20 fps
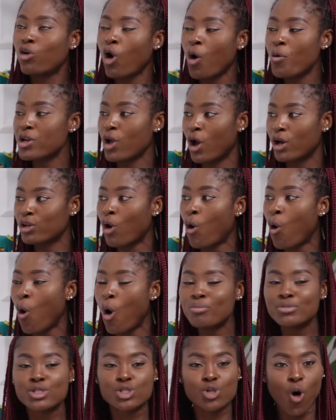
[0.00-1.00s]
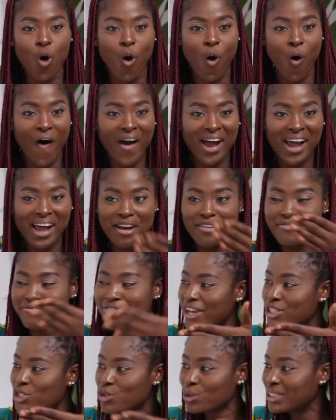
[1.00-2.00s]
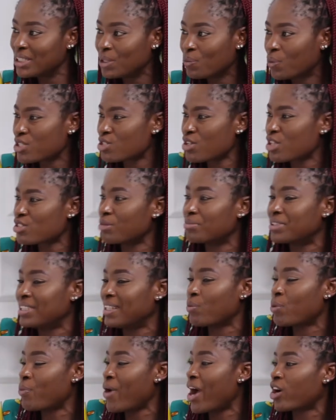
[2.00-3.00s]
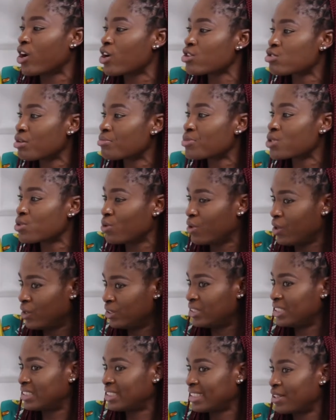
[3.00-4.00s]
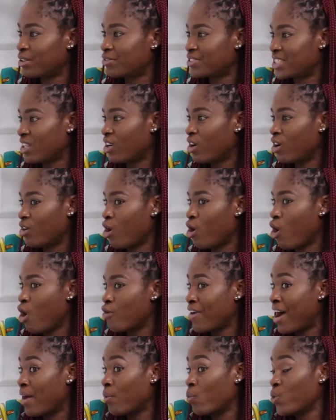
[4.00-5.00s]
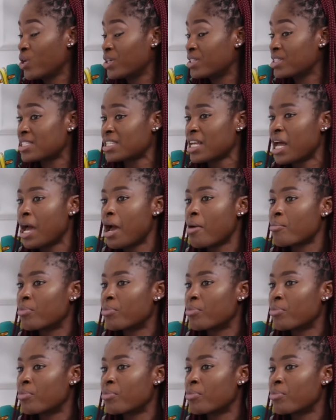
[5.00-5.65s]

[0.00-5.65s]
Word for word: Going on a home tour virtually, virtually, was not something that we were accustomed to on this side of, of, of our woods.